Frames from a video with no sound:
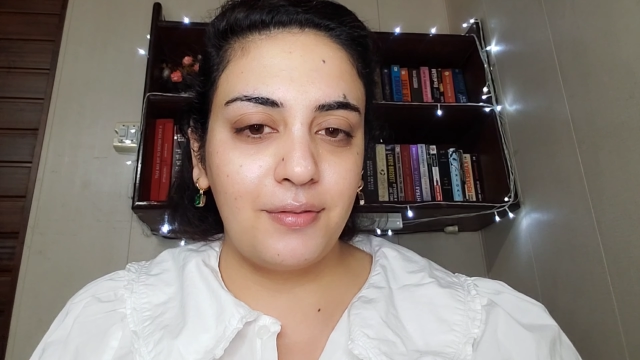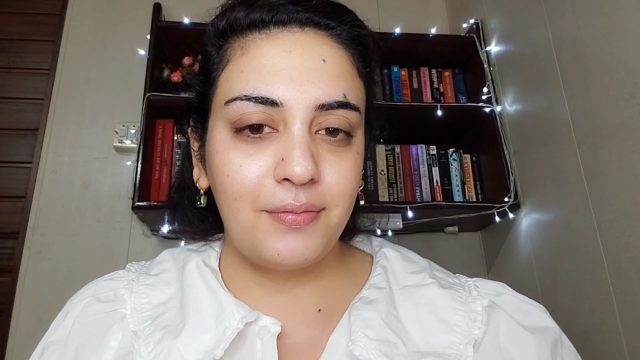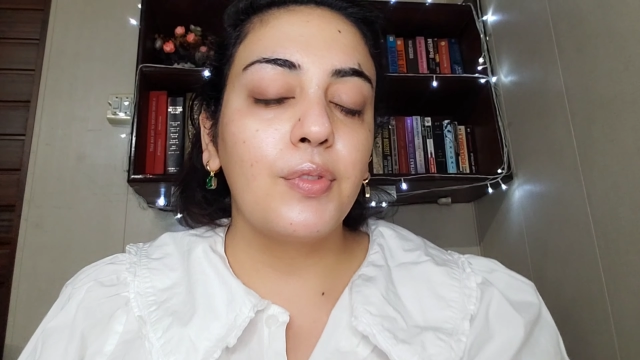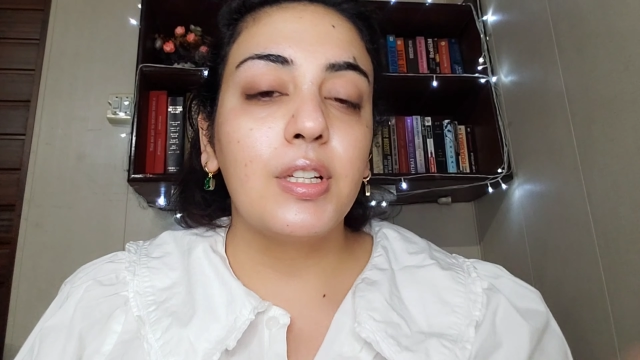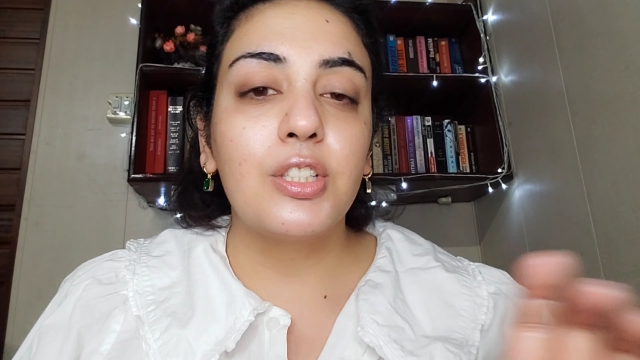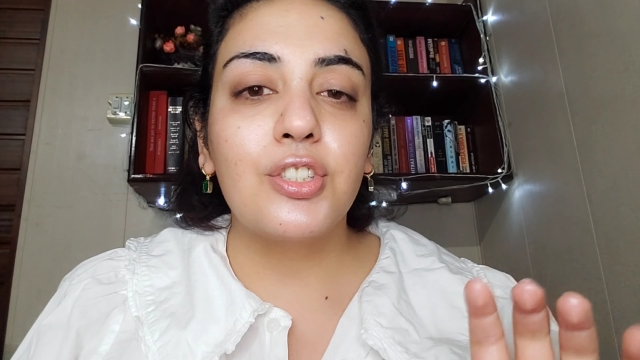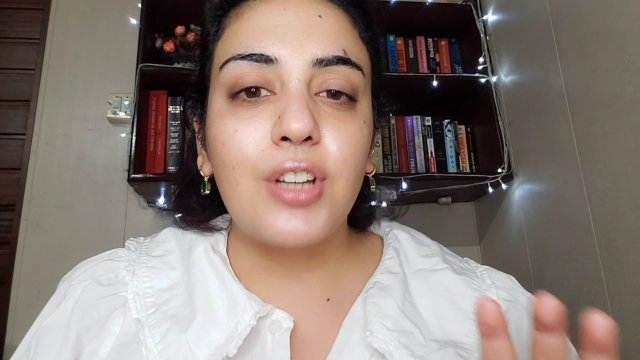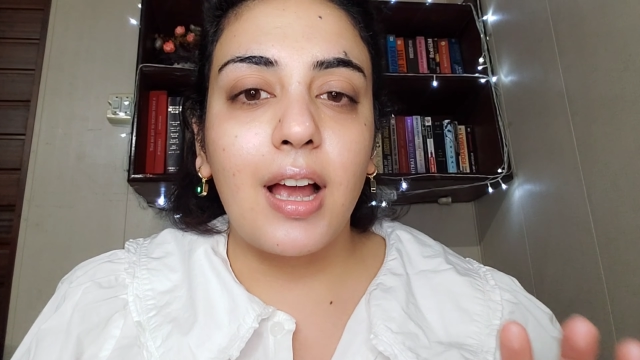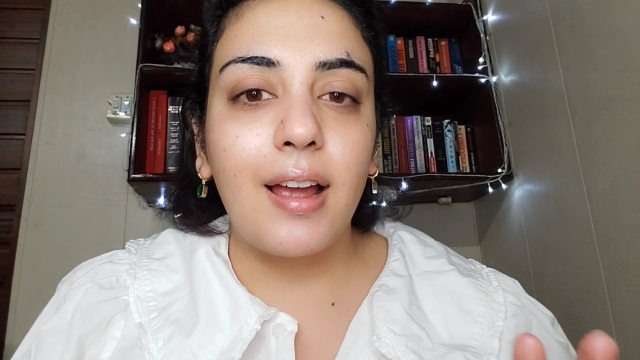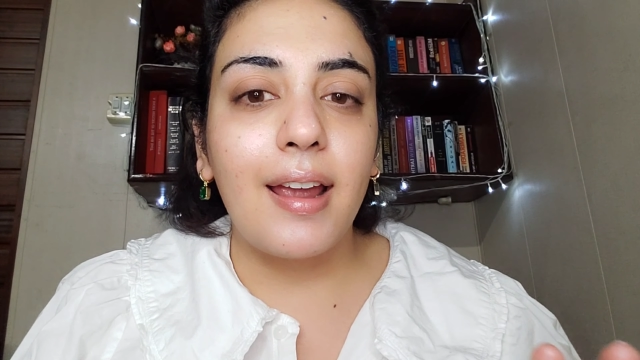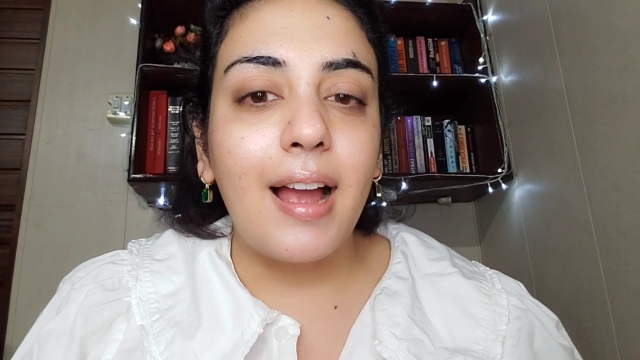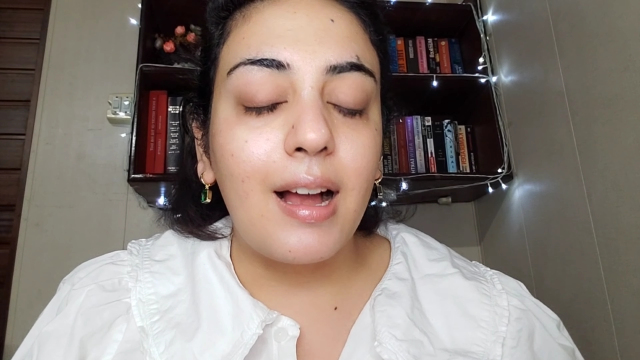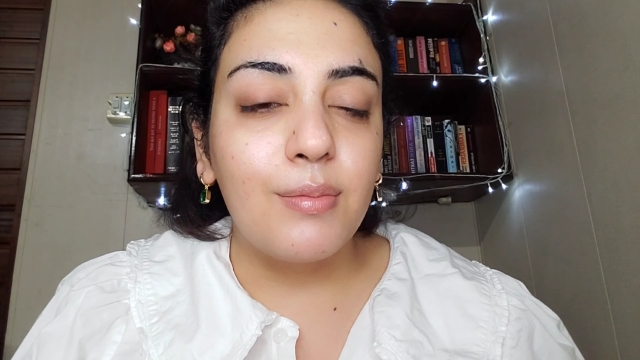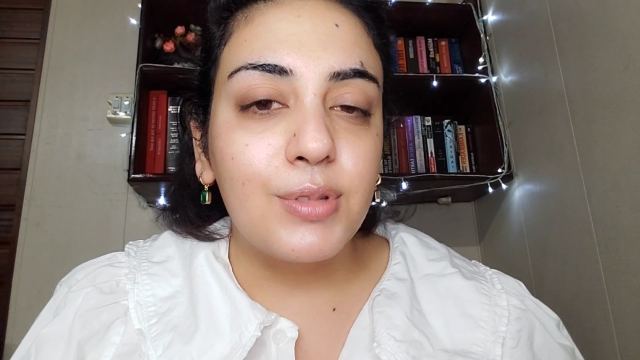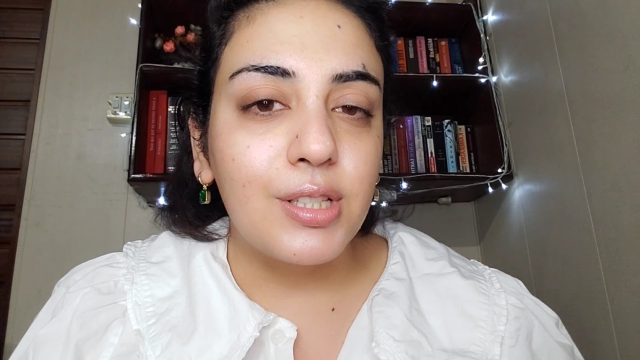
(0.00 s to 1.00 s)
which I
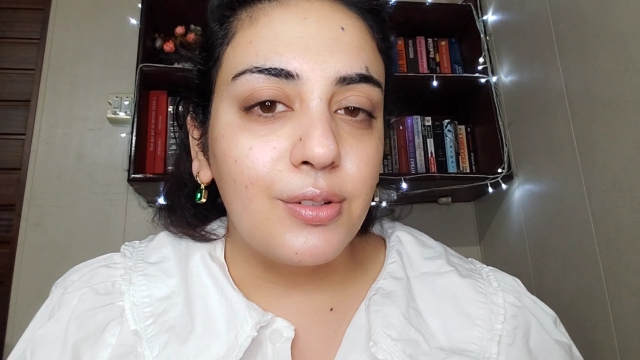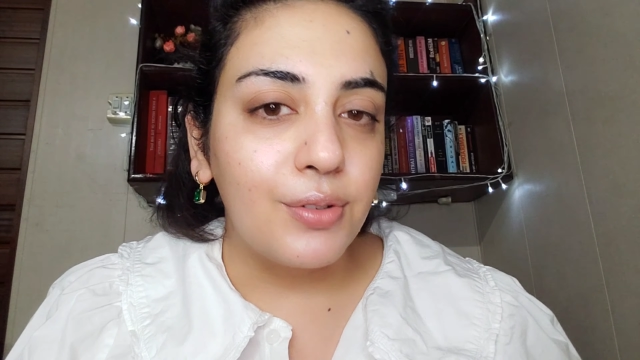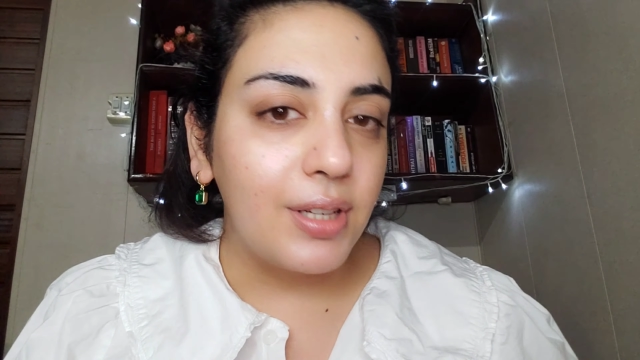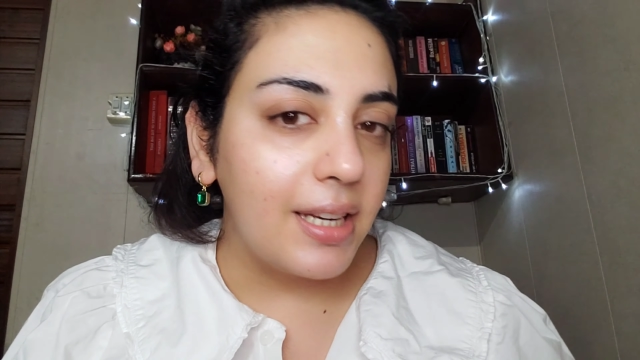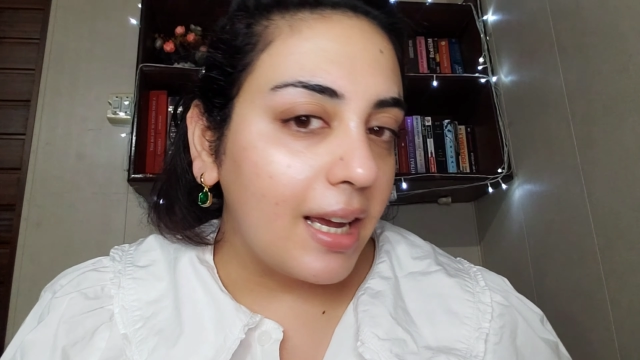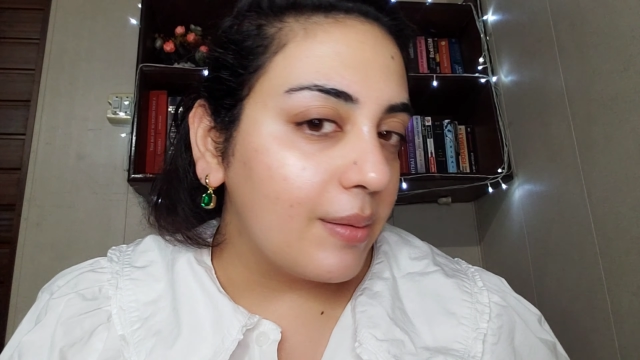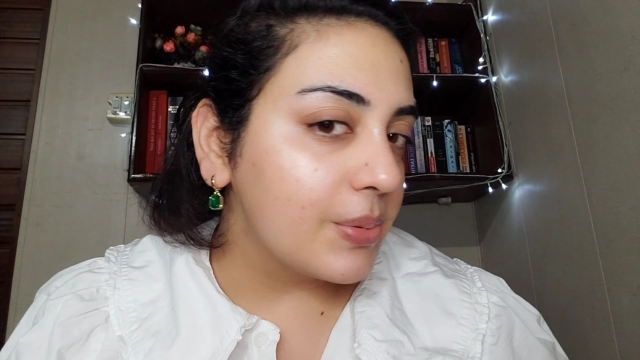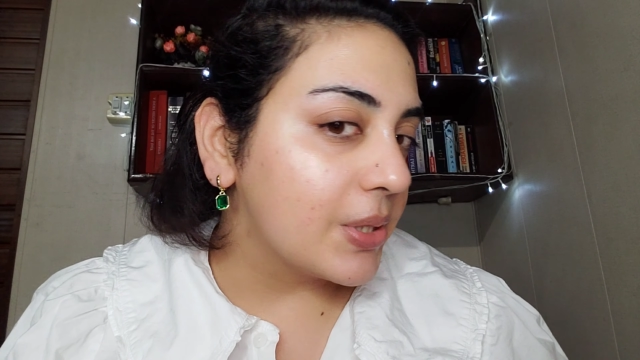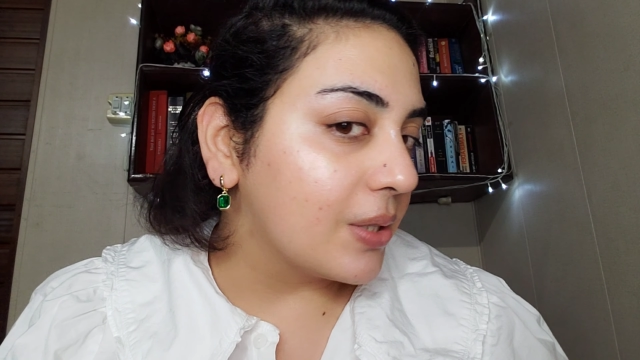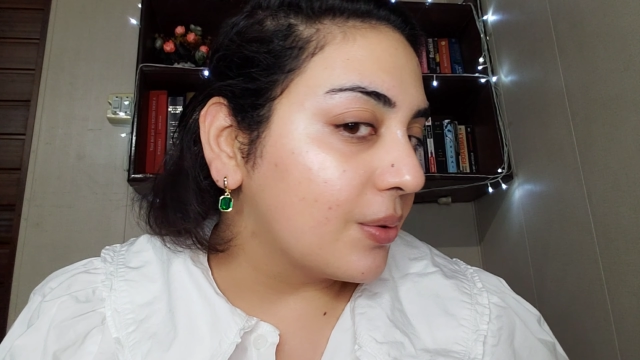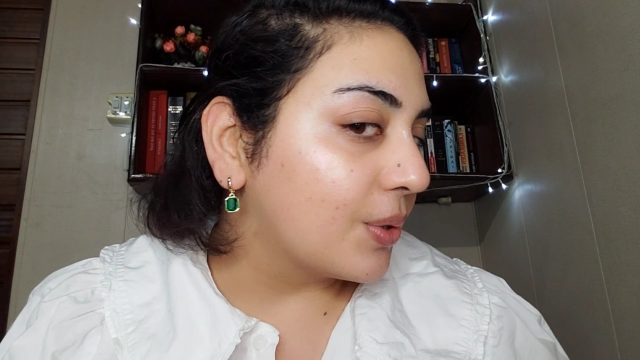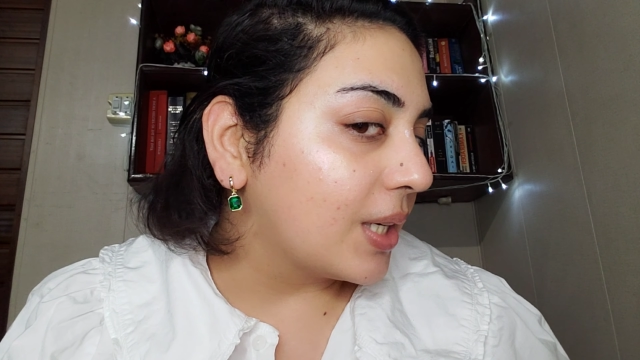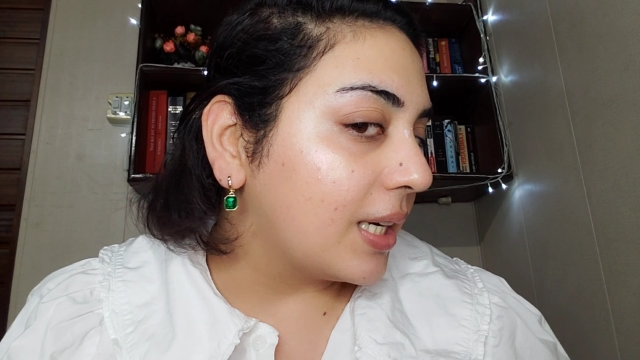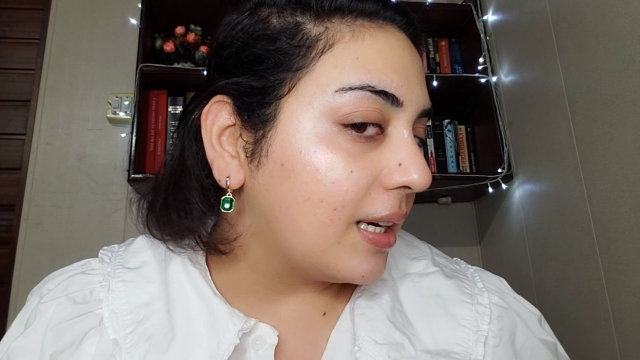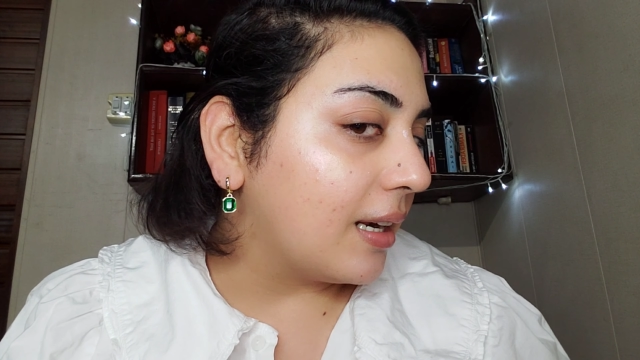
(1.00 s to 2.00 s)
absolutely
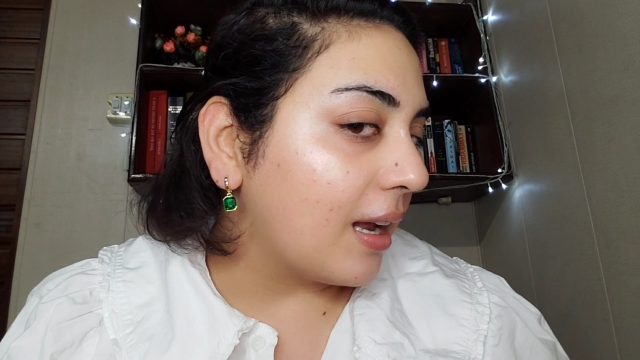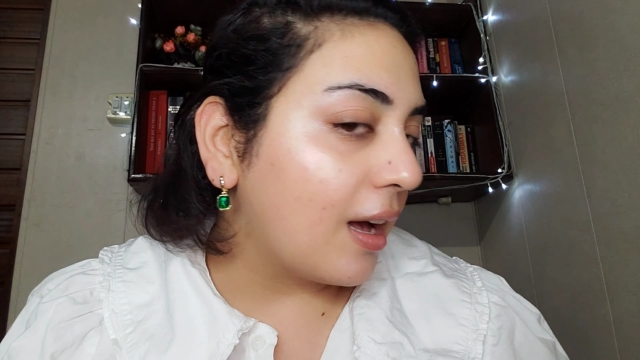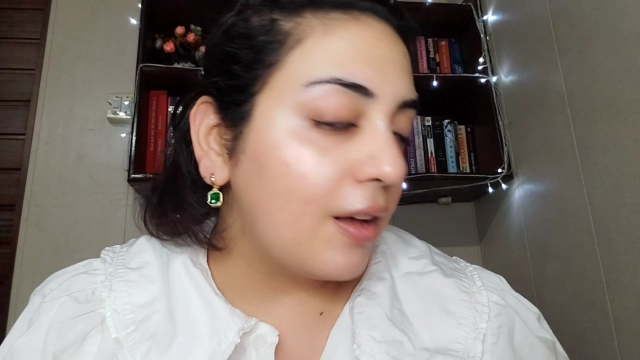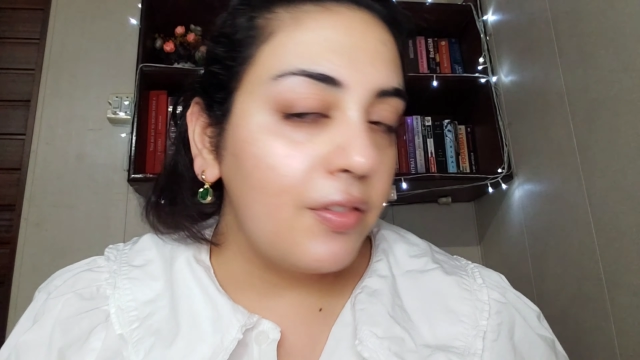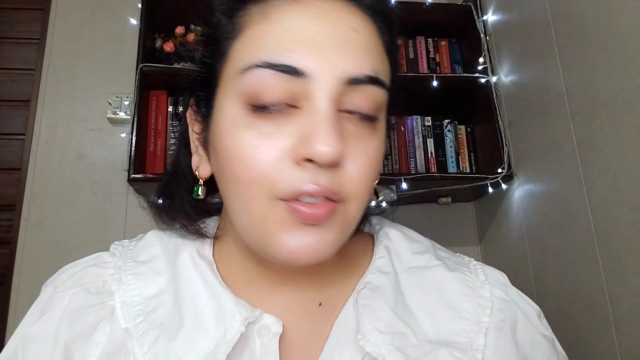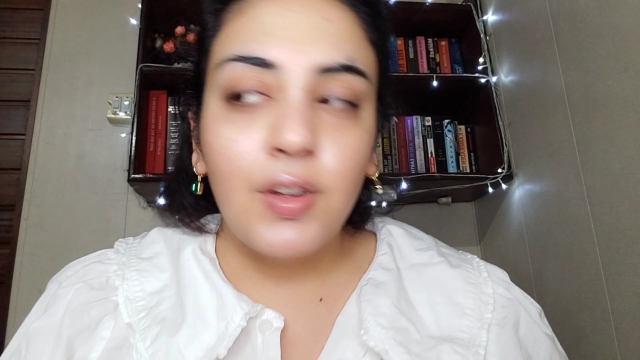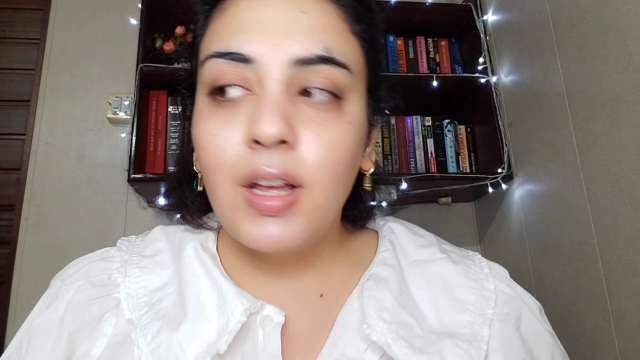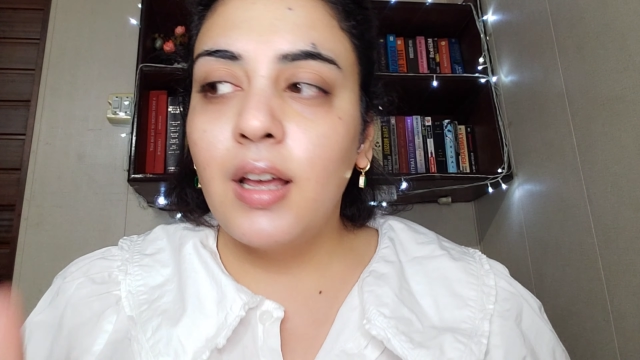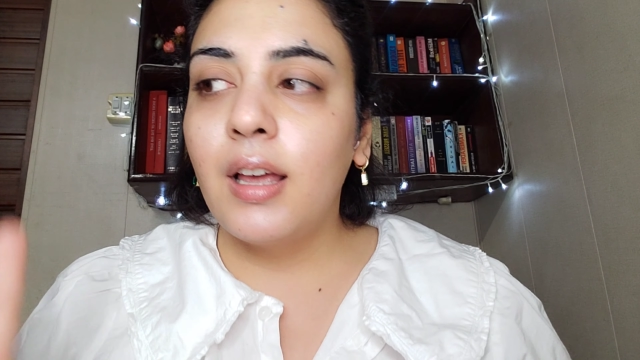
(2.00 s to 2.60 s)
absolutely love.